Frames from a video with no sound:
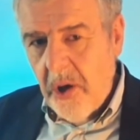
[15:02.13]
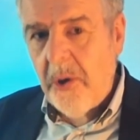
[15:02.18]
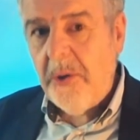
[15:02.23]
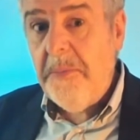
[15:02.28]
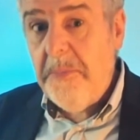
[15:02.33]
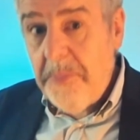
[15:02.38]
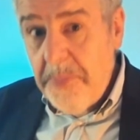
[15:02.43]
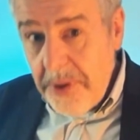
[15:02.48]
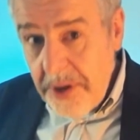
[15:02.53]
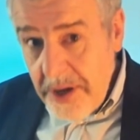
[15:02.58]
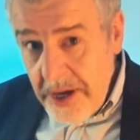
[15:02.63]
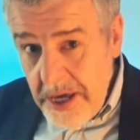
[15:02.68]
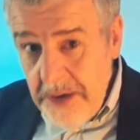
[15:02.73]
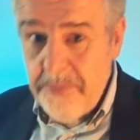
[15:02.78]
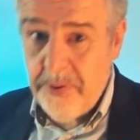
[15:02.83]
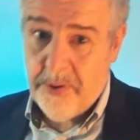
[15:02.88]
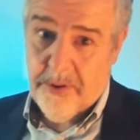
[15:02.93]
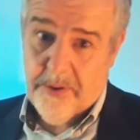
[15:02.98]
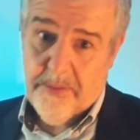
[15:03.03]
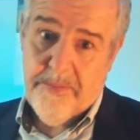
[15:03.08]
on
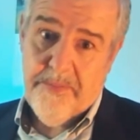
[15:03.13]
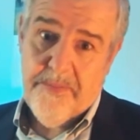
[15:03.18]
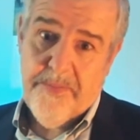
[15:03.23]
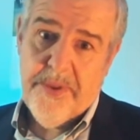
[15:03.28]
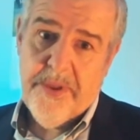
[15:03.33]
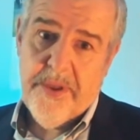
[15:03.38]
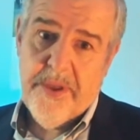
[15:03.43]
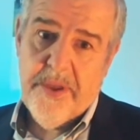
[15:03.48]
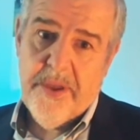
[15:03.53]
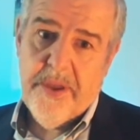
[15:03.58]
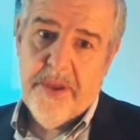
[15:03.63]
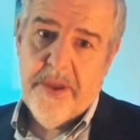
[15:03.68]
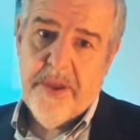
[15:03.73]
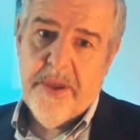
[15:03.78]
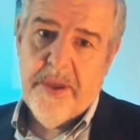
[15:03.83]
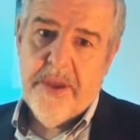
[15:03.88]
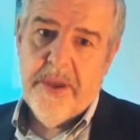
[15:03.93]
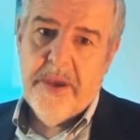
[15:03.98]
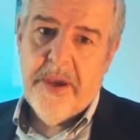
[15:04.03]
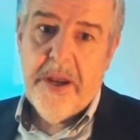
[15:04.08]
people,
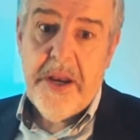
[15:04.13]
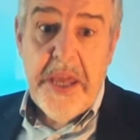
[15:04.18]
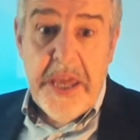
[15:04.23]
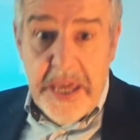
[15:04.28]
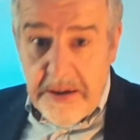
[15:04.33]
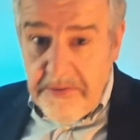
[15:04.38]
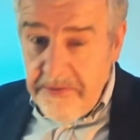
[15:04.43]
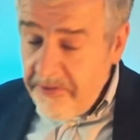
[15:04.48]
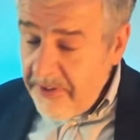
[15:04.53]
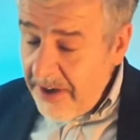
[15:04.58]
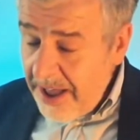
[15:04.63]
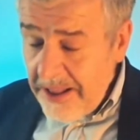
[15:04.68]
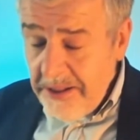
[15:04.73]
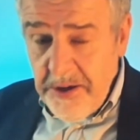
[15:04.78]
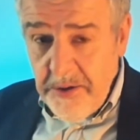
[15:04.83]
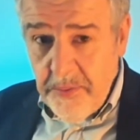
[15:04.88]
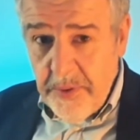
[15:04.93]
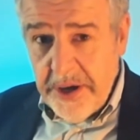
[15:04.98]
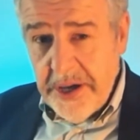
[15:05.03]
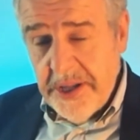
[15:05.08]
and he
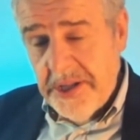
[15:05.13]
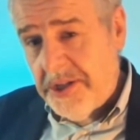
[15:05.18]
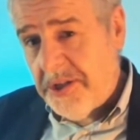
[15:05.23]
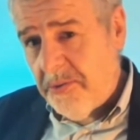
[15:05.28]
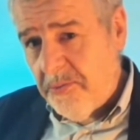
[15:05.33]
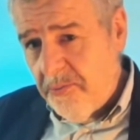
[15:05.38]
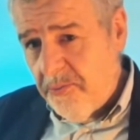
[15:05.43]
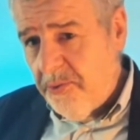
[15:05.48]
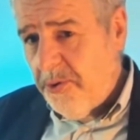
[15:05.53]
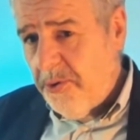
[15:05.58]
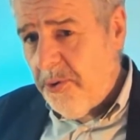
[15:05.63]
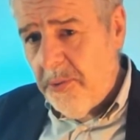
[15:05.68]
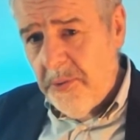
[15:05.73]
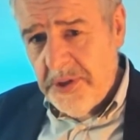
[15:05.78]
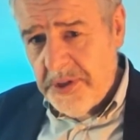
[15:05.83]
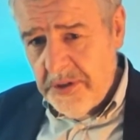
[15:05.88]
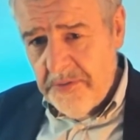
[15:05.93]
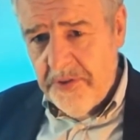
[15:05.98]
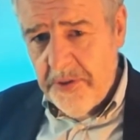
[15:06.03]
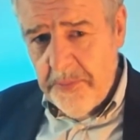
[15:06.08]
evaluates the
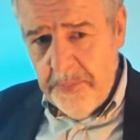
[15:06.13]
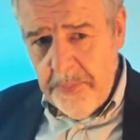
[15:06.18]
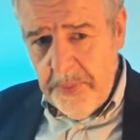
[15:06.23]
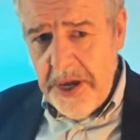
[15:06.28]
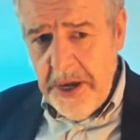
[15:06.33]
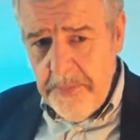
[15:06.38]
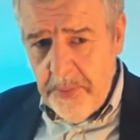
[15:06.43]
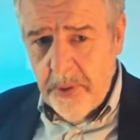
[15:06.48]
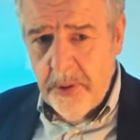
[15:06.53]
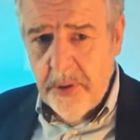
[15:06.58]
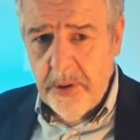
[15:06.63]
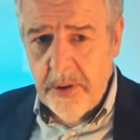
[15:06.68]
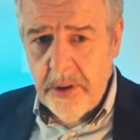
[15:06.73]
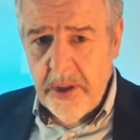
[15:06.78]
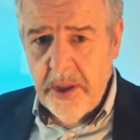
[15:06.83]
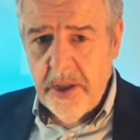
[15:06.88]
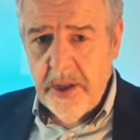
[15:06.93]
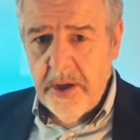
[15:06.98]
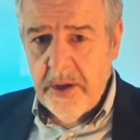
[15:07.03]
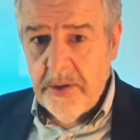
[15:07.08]
rulers of the people,
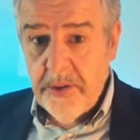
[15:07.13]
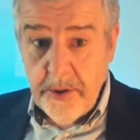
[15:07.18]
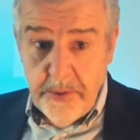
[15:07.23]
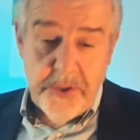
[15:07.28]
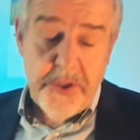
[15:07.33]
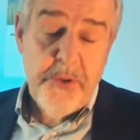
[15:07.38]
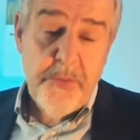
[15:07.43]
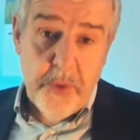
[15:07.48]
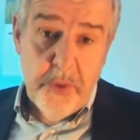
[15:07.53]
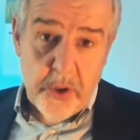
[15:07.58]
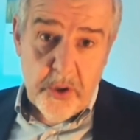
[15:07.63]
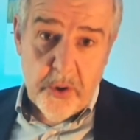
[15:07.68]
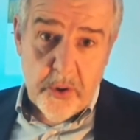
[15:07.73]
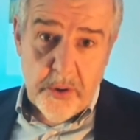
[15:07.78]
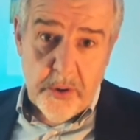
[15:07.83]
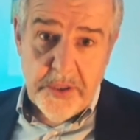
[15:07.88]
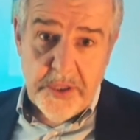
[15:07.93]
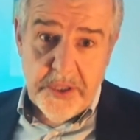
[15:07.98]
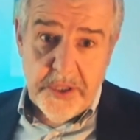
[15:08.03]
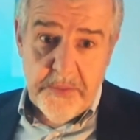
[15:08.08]
those who were
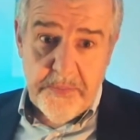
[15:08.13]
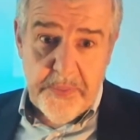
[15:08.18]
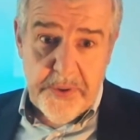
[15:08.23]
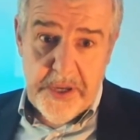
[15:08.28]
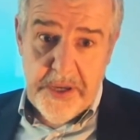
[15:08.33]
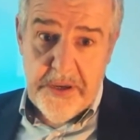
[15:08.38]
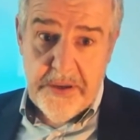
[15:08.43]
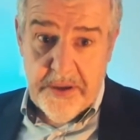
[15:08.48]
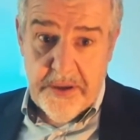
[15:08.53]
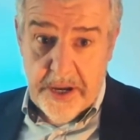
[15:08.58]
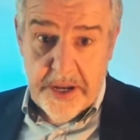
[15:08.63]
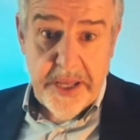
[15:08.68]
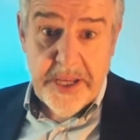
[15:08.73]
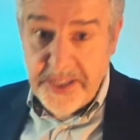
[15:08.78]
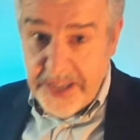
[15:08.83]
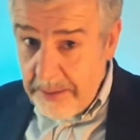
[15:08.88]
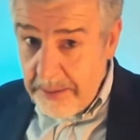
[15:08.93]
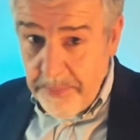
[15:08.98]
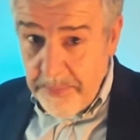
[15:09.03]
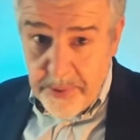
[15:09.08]
called to be an
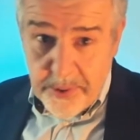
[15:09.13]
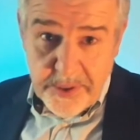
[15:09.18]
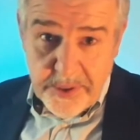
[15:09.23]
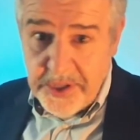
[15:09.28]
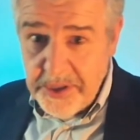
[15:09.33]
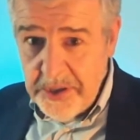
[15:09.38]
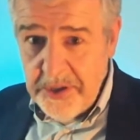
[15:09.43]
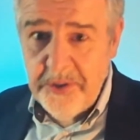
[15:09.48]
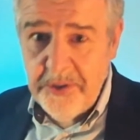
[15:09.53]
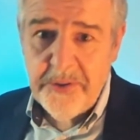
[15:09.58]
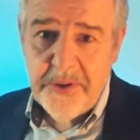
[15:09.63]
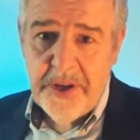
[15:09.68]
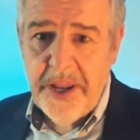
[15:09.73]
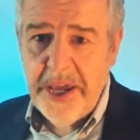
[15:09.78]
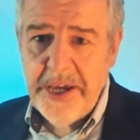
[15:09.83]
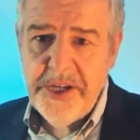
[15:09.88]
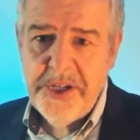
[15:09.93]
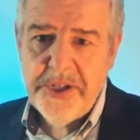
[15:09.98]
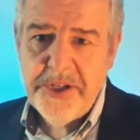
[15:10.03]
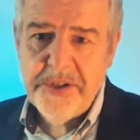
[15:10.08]
example to the other
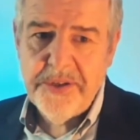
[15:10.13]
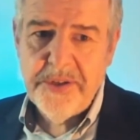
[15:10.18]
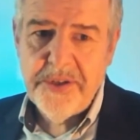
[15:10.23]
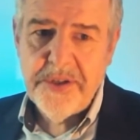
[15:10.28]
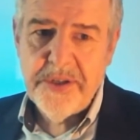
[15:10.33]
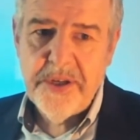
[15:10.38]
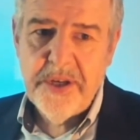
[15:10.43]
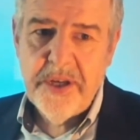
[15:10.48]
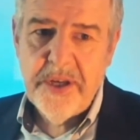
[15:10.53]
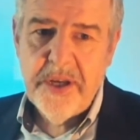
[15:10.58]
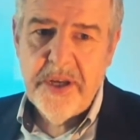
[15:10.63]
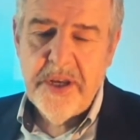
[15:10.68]
nations,